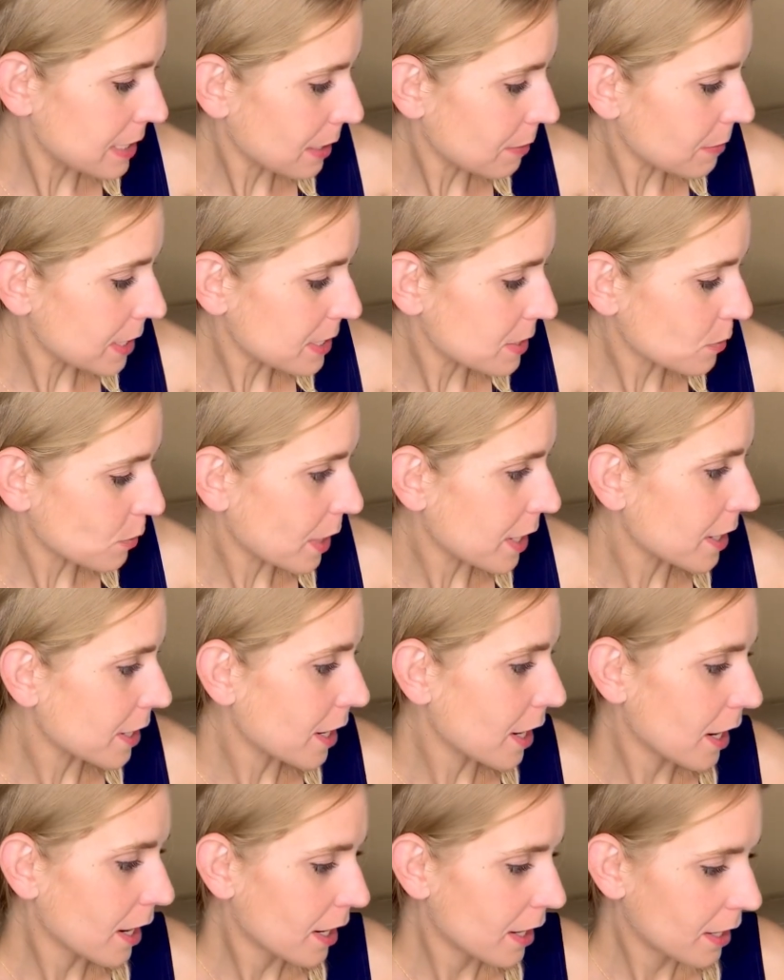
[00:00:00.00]
take my
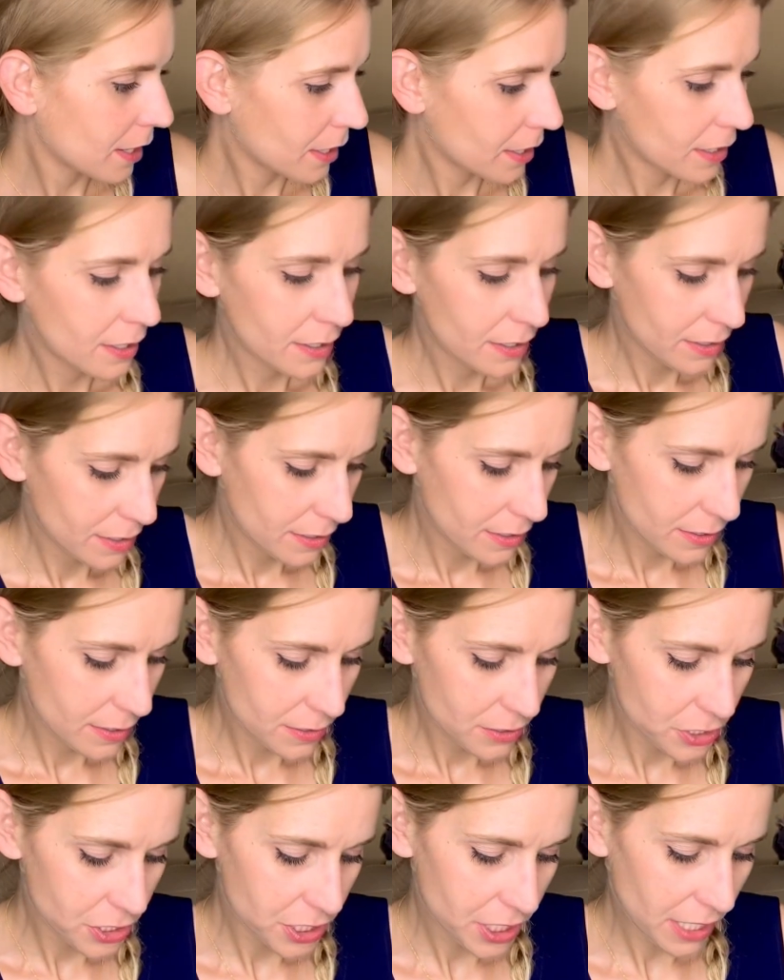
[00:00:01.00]
sweater
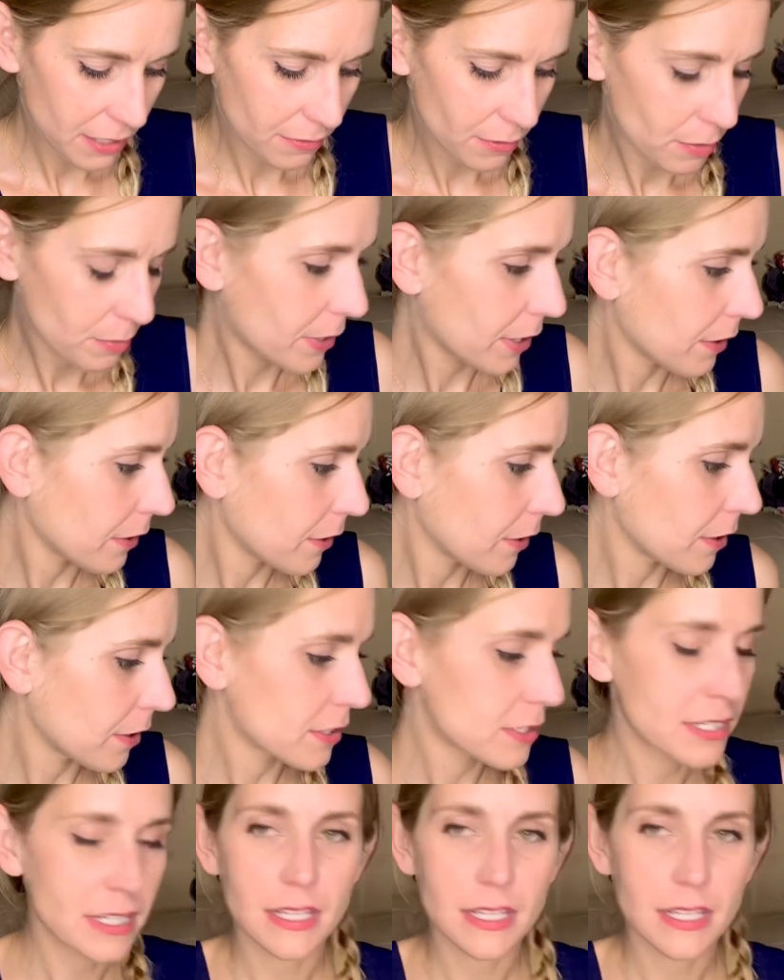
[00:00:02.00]
shaver pillar